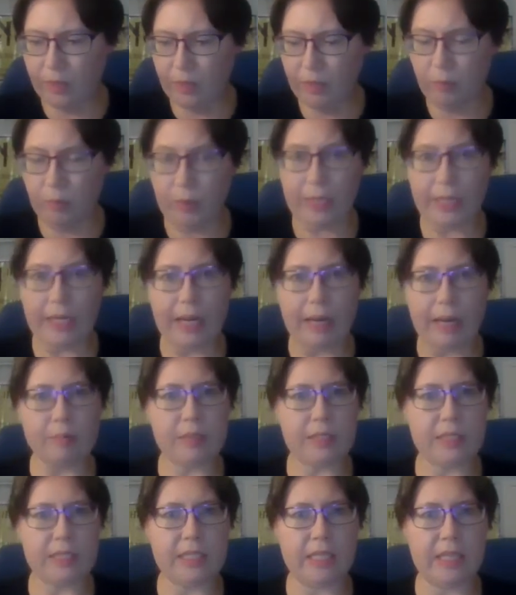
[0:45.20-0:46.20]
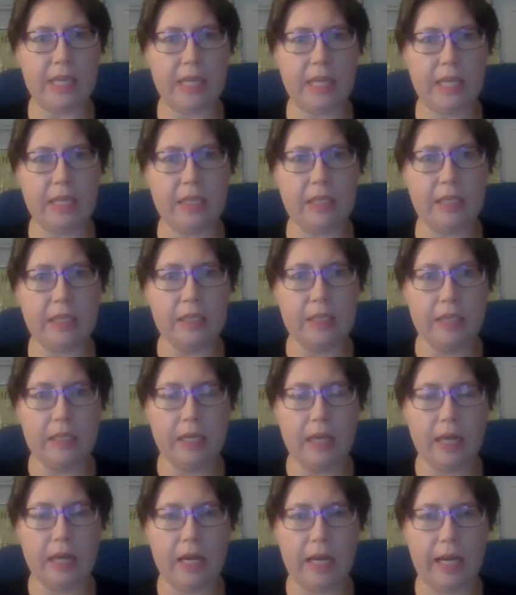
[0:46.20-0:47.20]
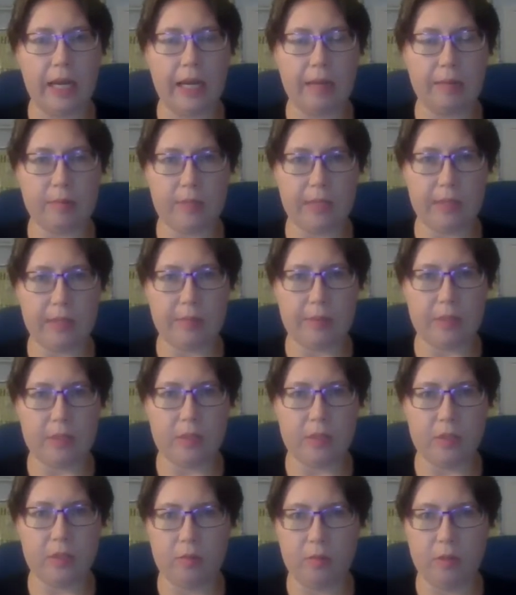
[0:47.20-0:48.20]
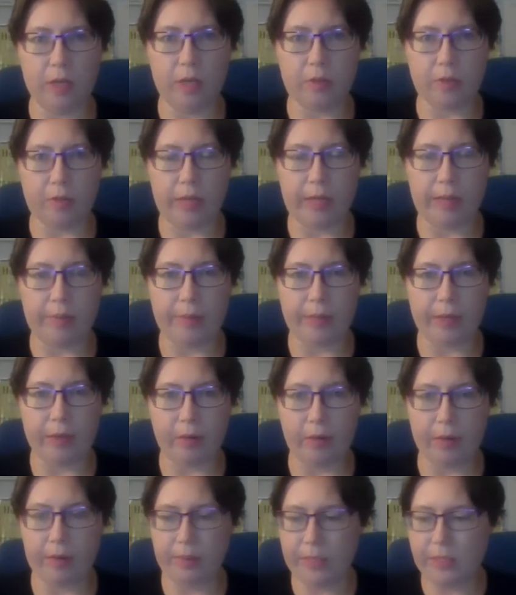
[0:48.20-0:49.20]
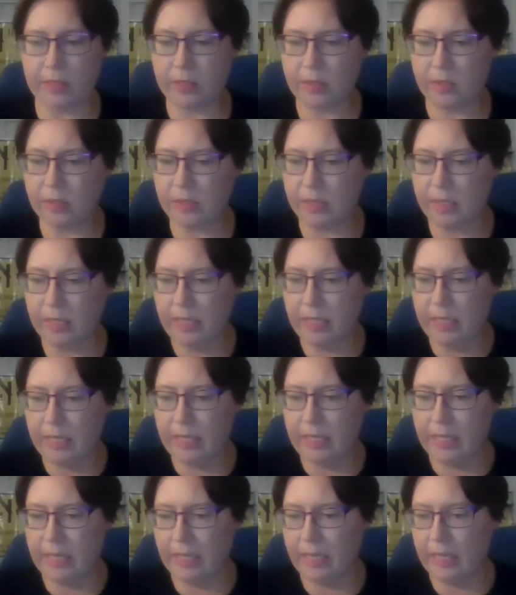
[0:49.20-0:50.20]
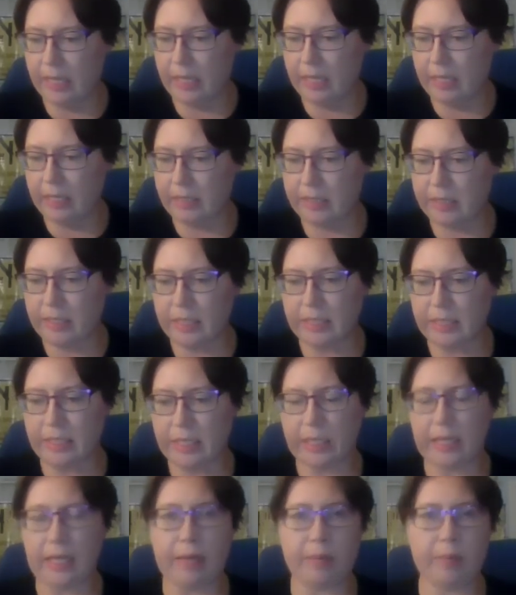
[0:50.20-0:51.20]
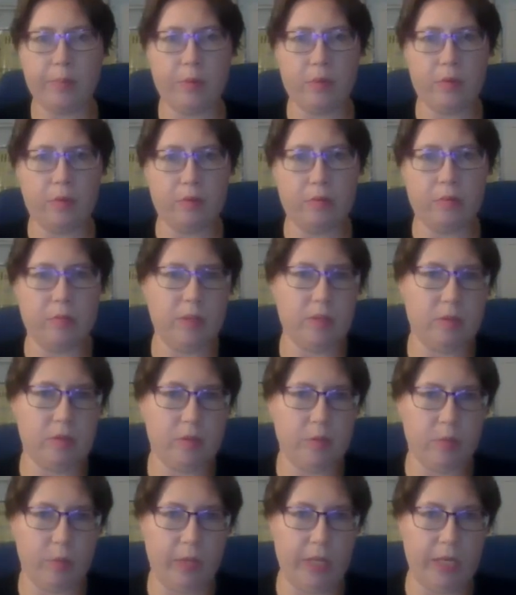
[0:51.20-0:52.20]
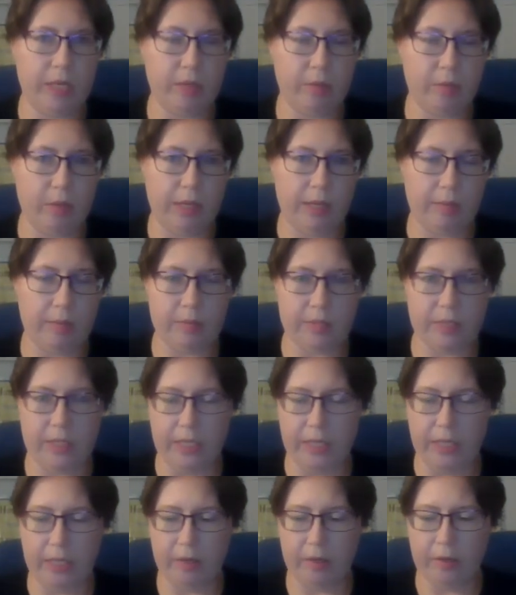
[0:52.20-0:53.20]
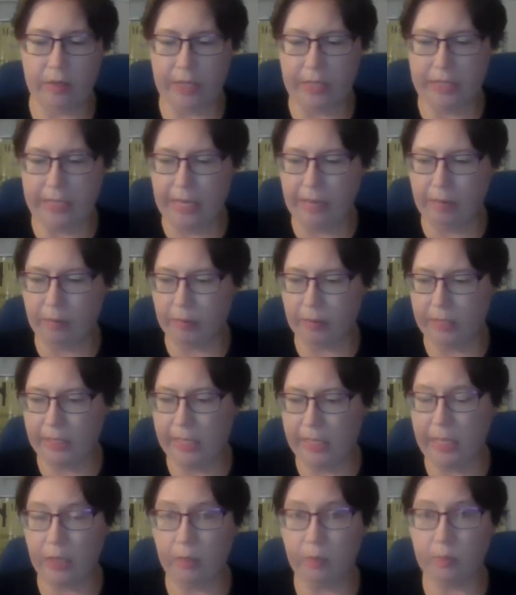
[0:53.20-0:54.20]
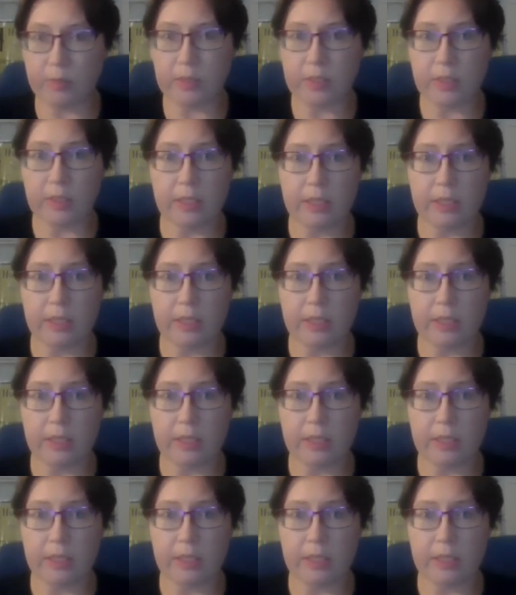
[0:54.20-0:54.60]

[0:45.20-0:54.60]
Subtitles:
When I was a teen, I was able to do laundry at my grandma's, and I did a couple loads a week when I was there, and that really helped